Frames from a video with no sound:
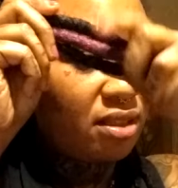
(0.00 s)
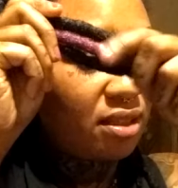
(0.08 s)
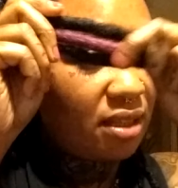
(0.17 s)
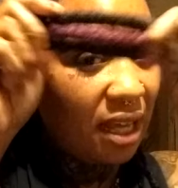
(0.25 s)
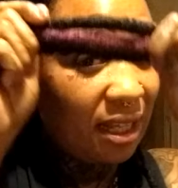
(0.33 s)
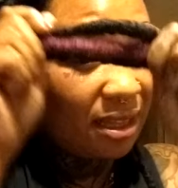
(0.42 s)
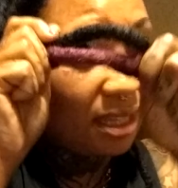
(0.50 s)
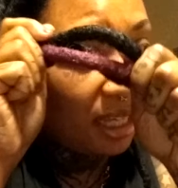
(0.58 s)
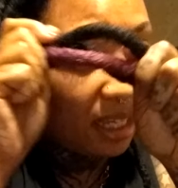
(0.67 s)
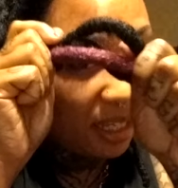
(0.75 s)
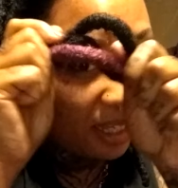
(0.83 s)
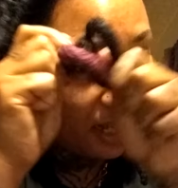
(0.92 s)
they
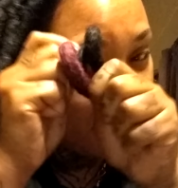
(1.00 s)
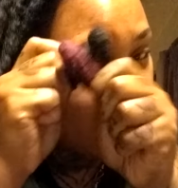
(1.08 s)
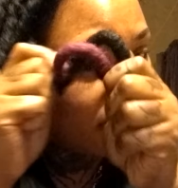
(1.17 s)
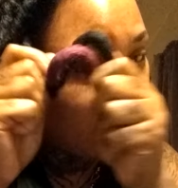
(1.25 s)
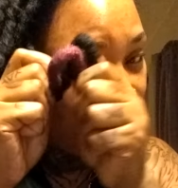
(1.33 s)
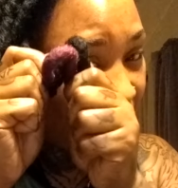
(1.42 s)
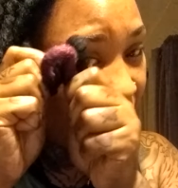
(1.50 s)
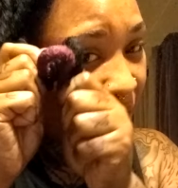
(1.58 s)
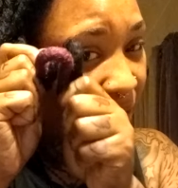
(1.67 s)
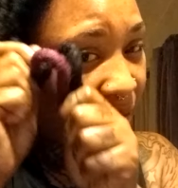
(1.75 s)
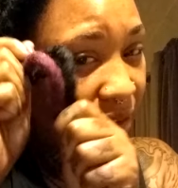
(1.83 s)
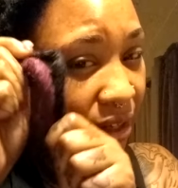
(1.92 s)
thick and stiff.
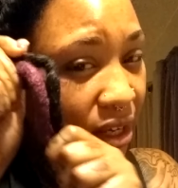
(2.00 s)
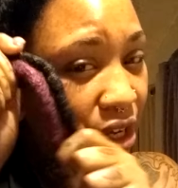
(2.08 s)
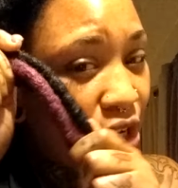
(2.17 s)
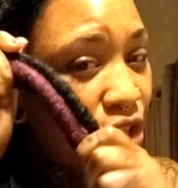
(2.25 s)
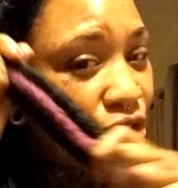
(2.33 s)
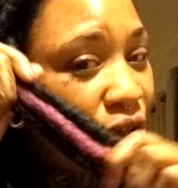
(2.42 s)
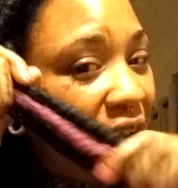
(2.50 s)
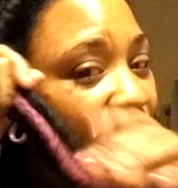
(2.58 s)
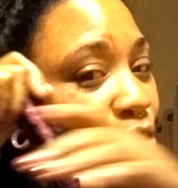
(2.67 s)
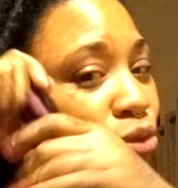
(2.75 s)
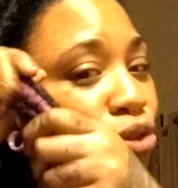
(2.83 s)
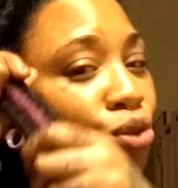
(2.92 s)
So they
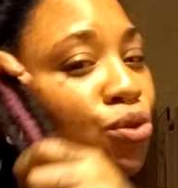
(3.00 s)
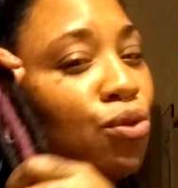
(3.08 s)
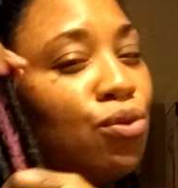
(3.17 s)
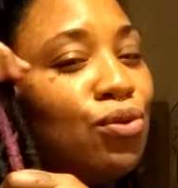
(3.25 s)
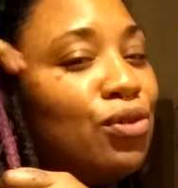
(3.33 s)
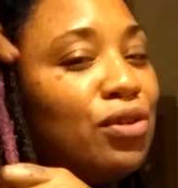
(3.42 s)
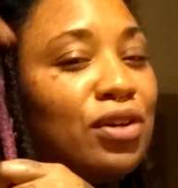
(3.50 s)
don't do